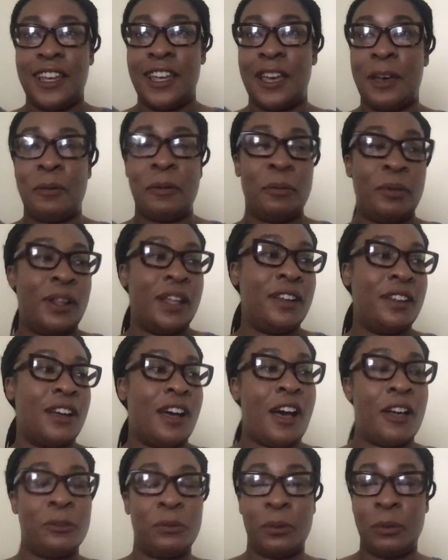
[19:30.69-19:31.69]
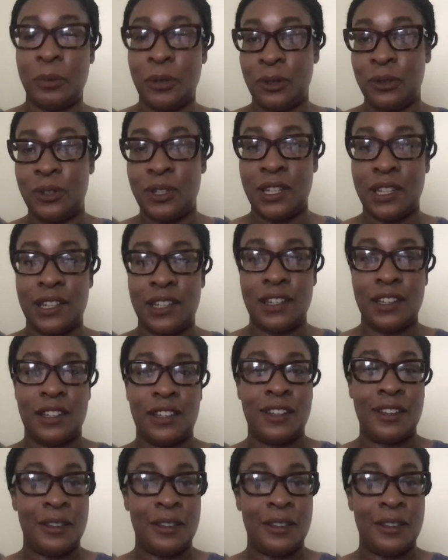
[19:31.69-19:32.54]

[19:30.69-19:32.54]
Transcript: and I'm gonna play the gospel music,